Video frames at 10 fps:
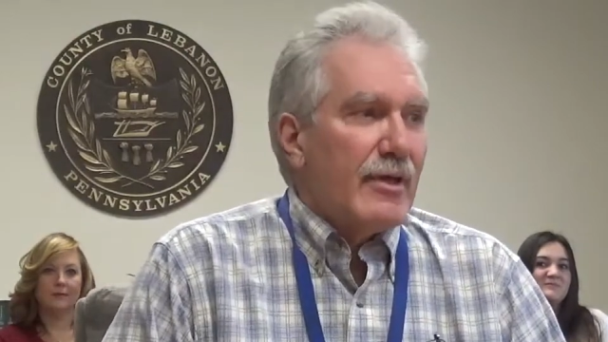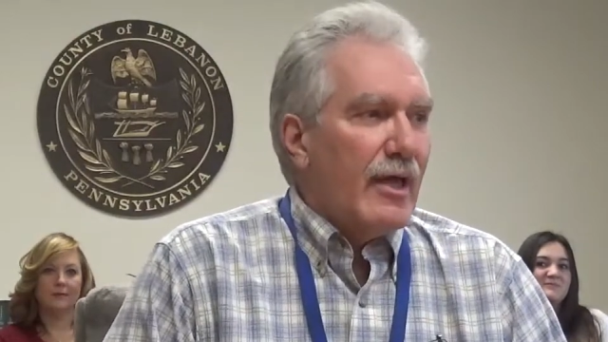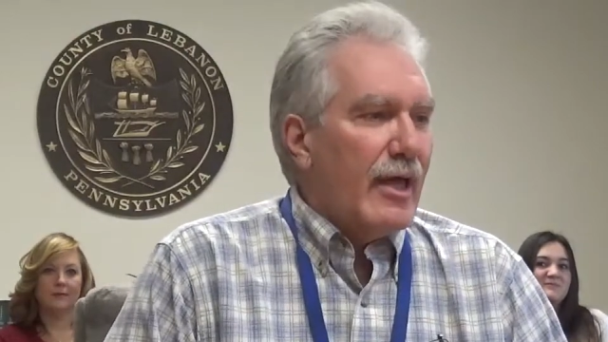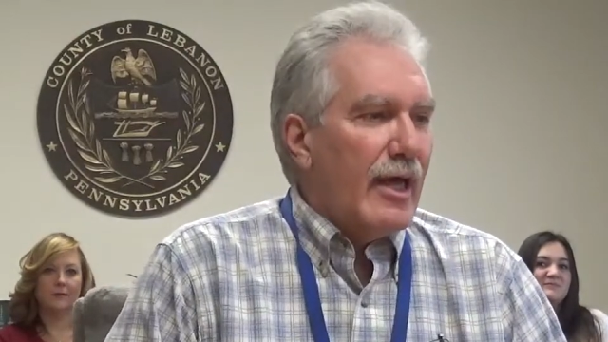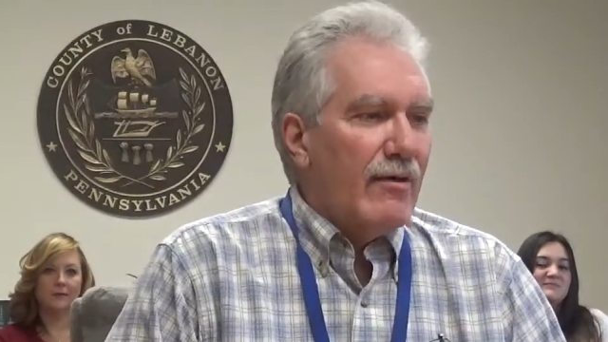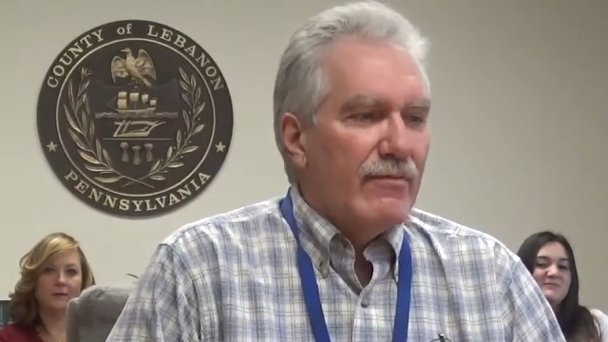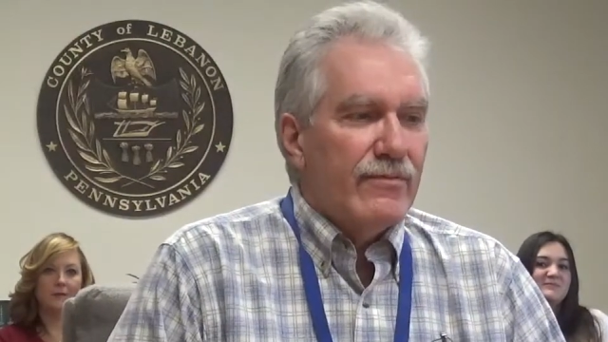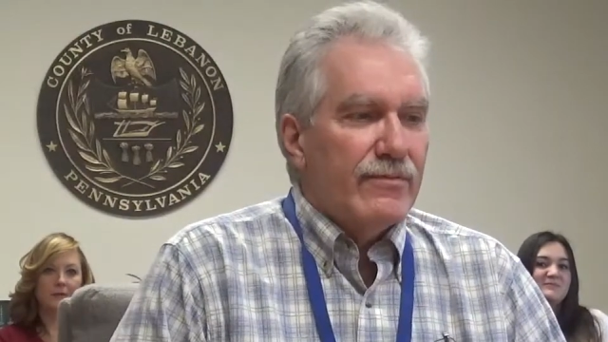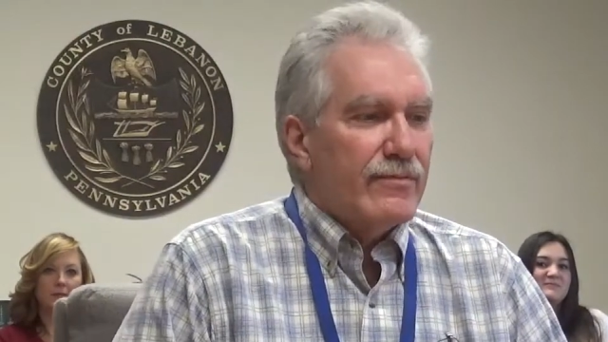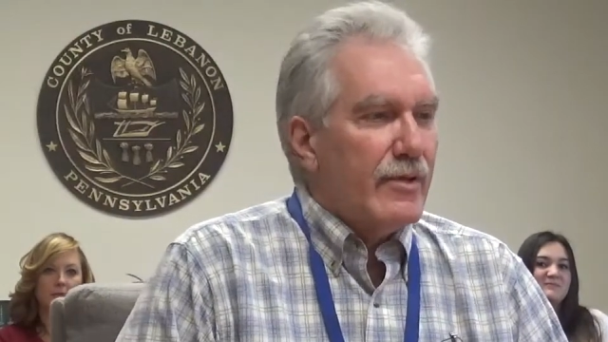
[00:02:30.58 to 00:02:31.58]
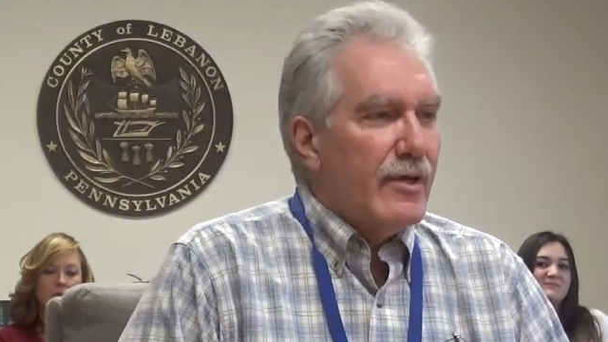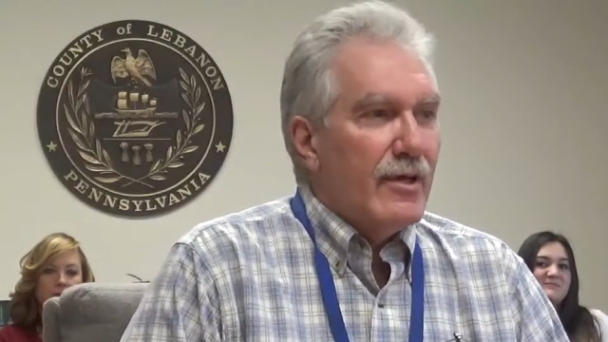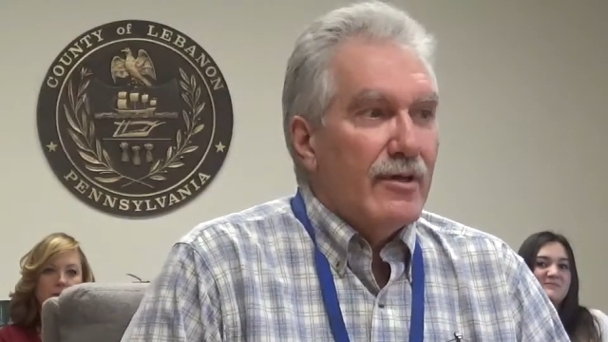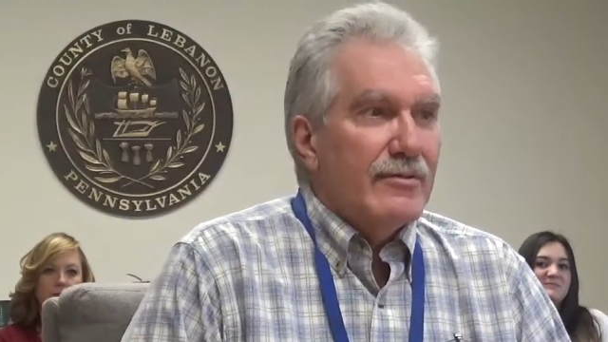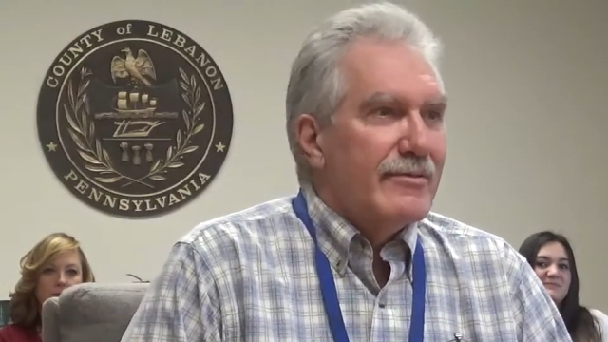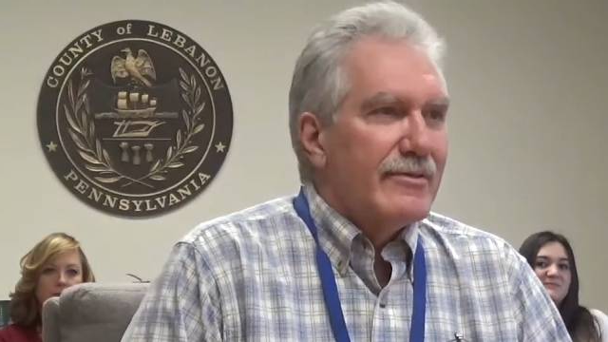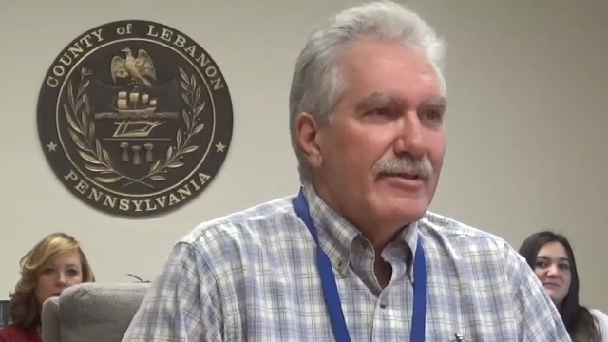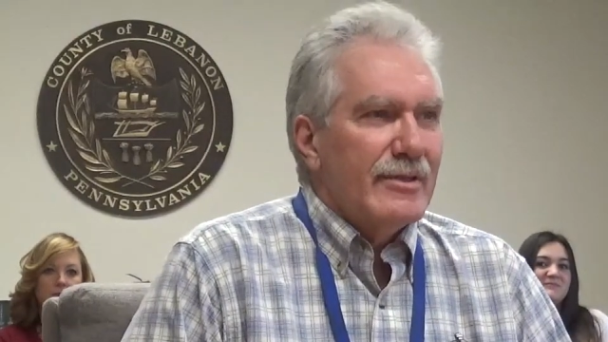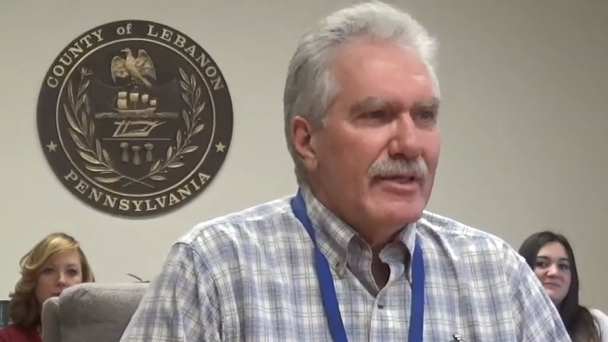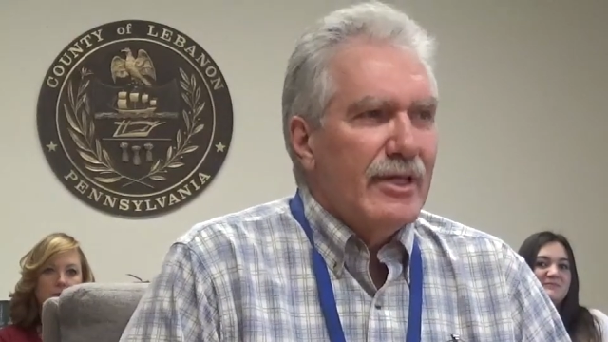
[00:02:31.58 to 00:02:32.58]
Speaker 1: I have uh,
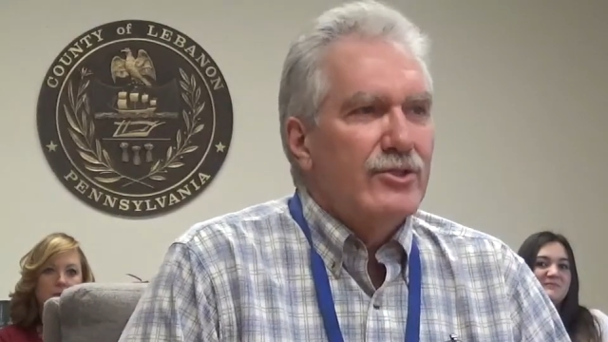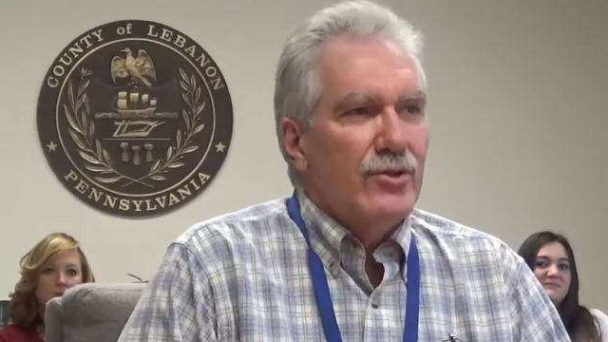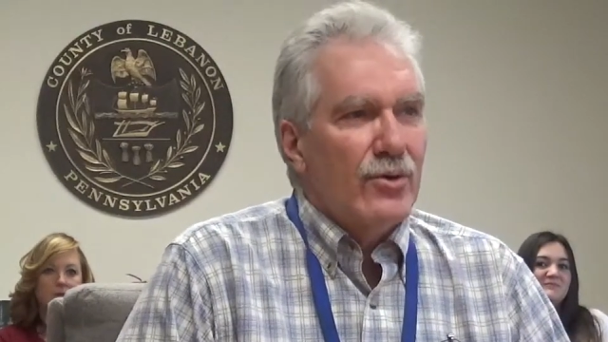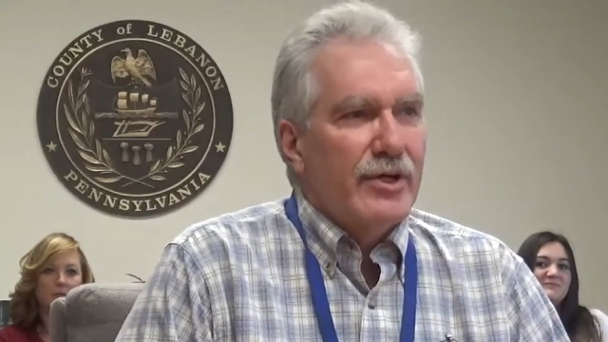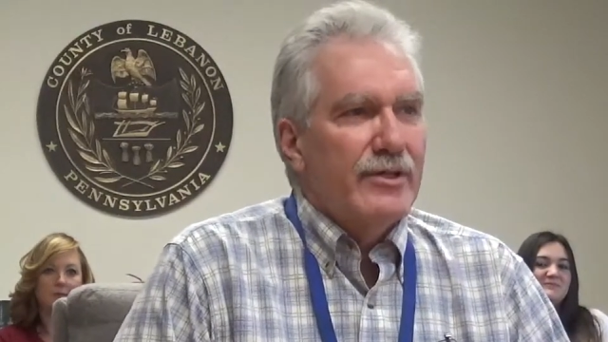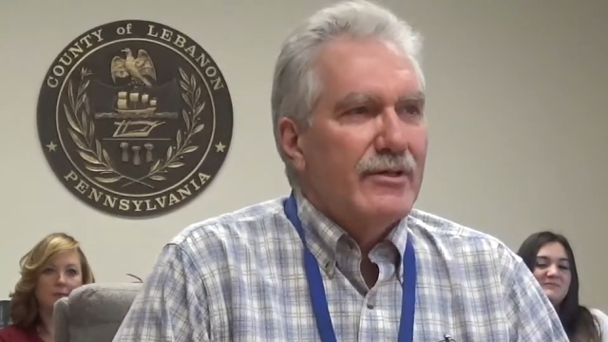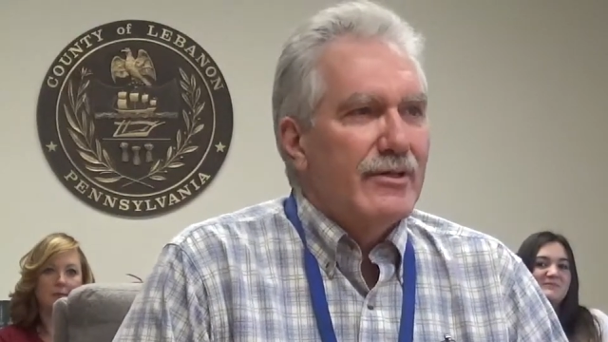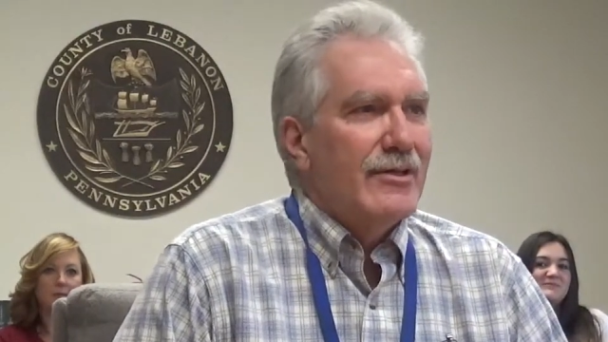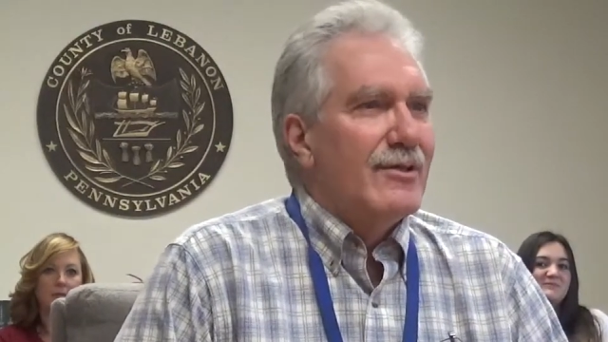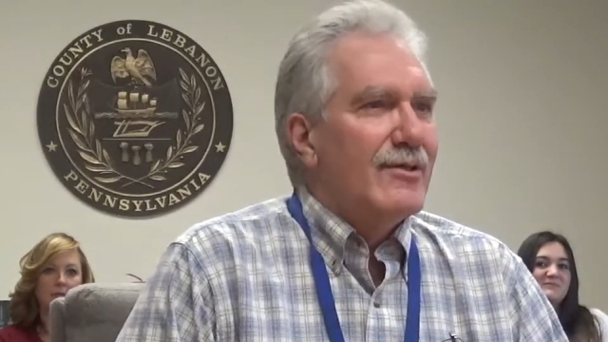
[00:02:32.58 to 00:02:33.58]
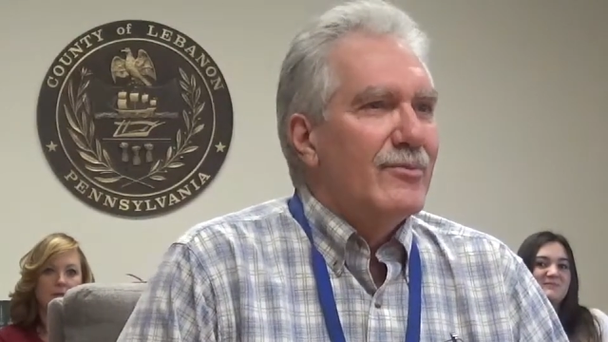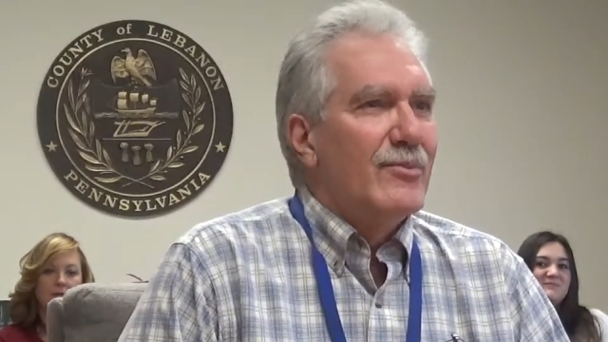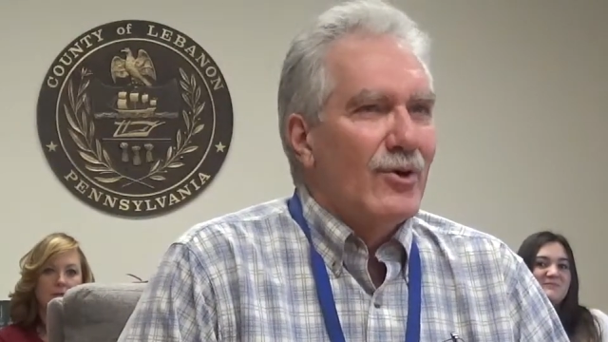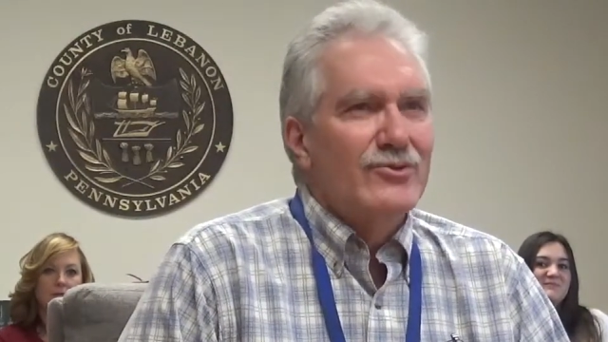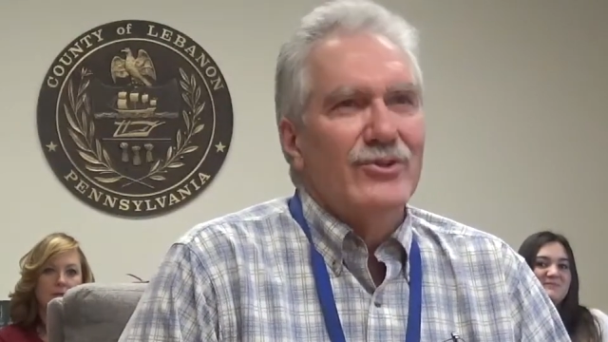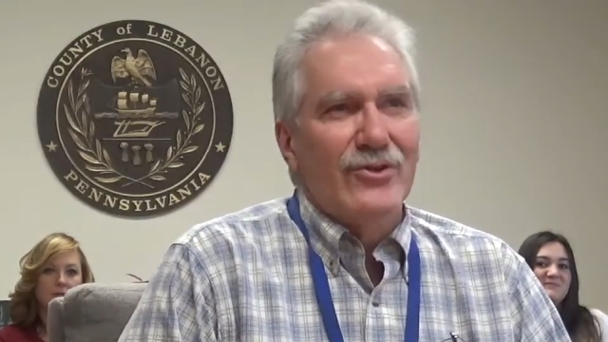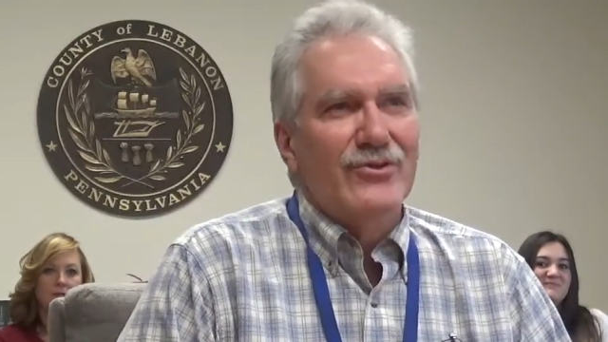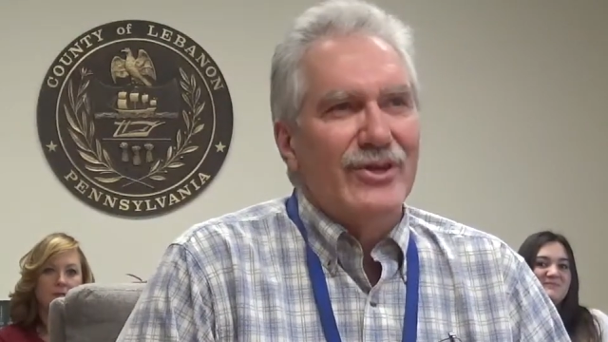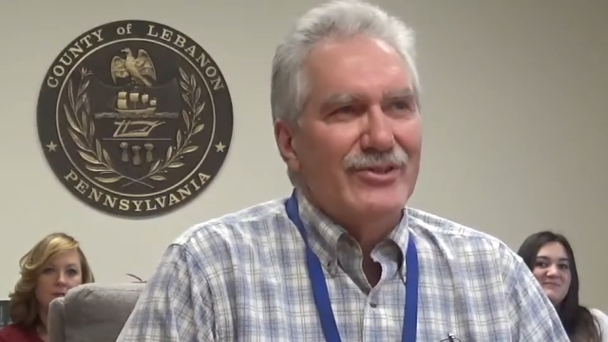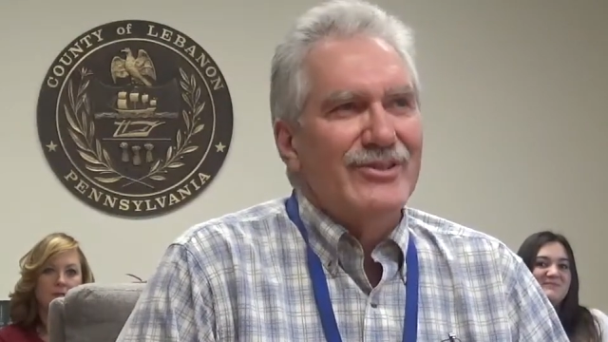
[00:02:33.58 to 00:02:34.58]
enjoyed most of the things